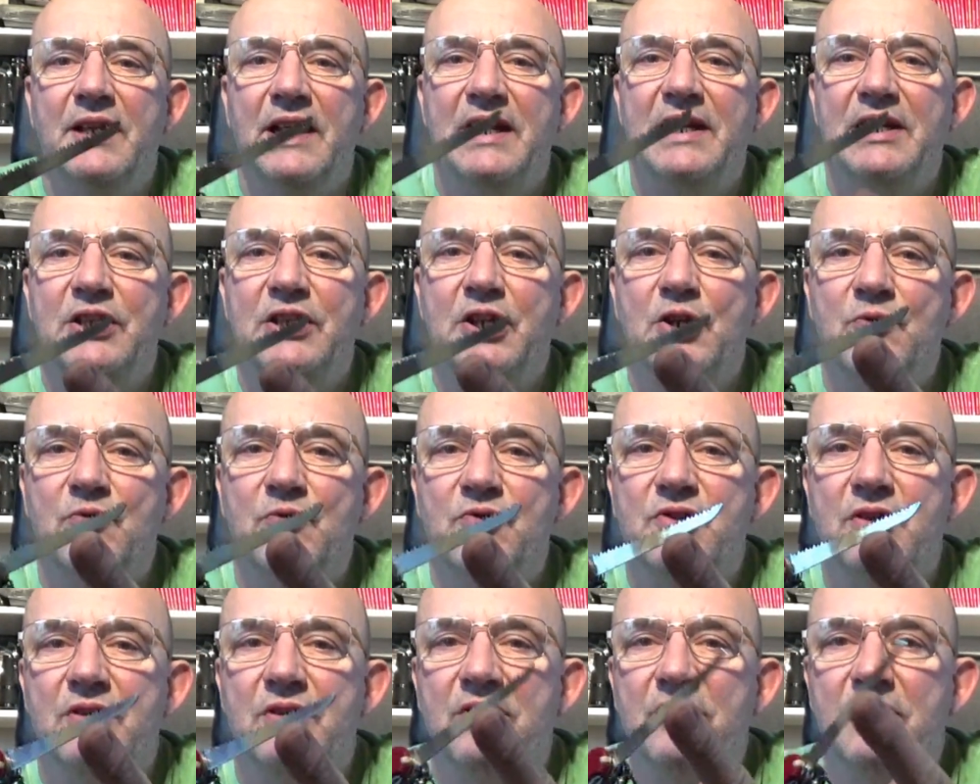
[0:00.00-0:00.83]
Now you
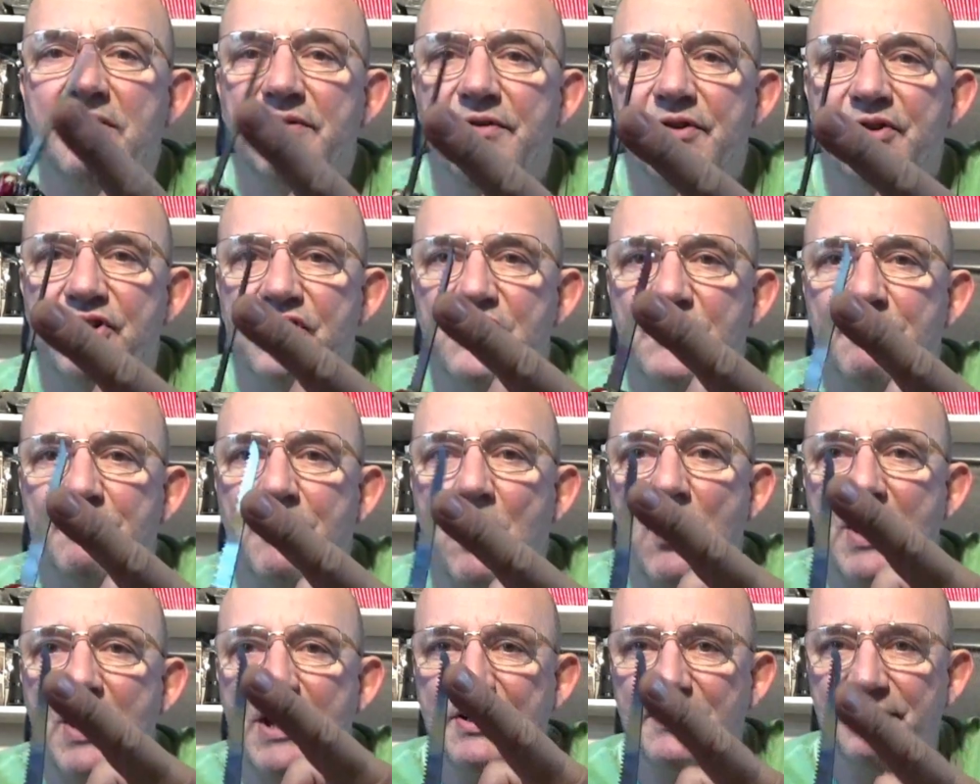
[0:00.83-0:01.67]
use the
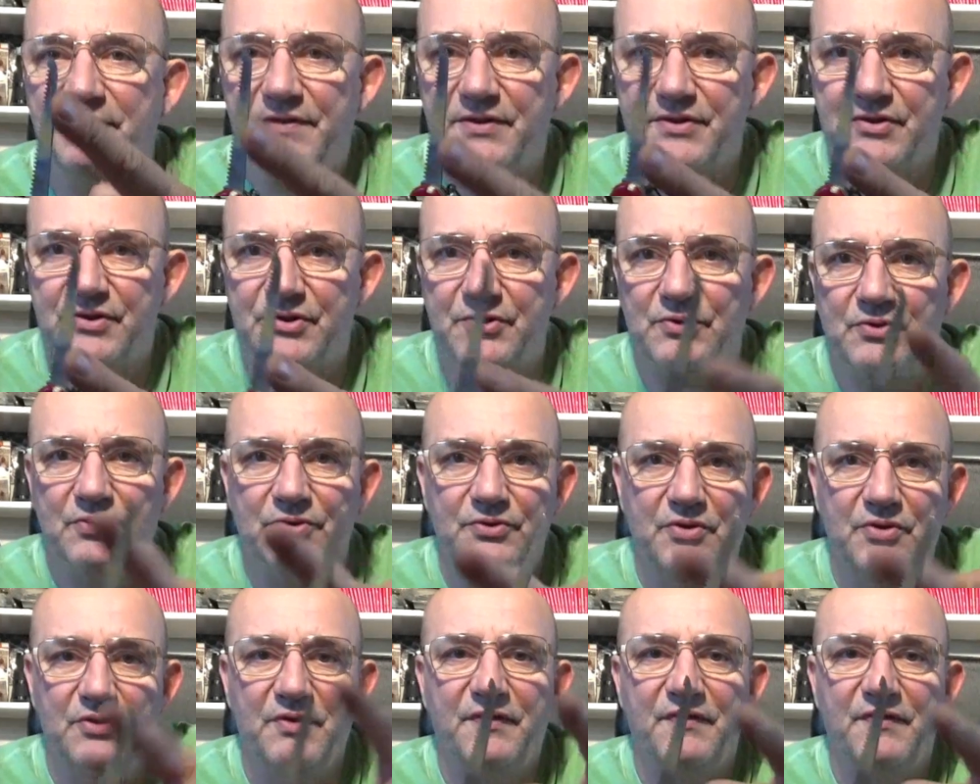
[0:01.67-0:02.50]
spine of the saw,
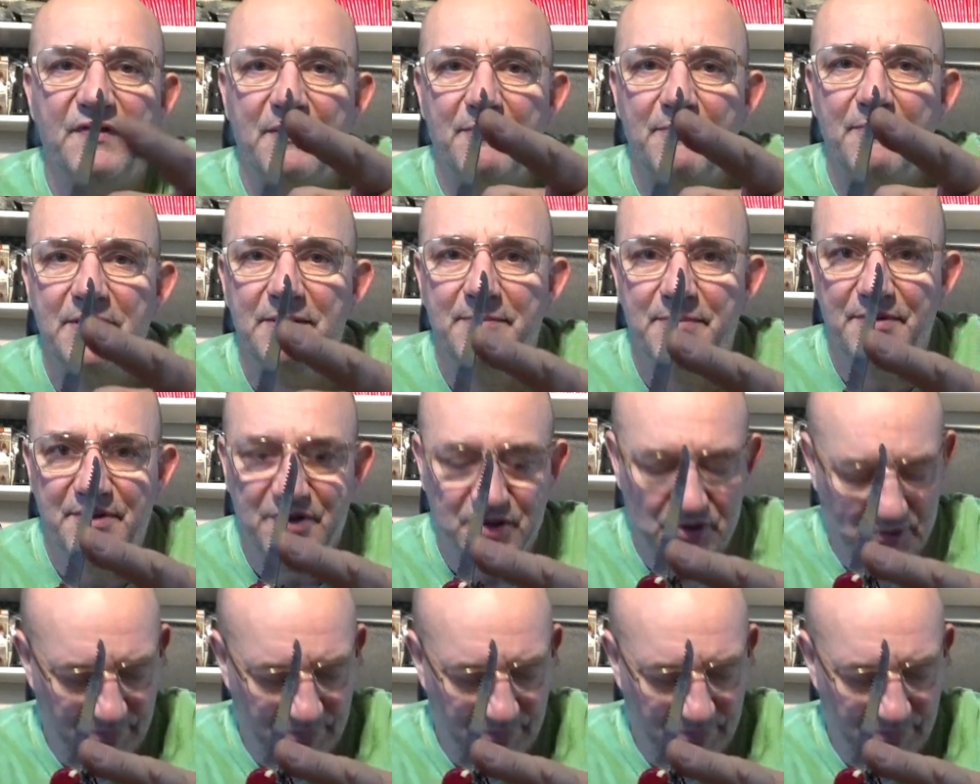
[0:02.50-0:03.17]
not the front bit, but the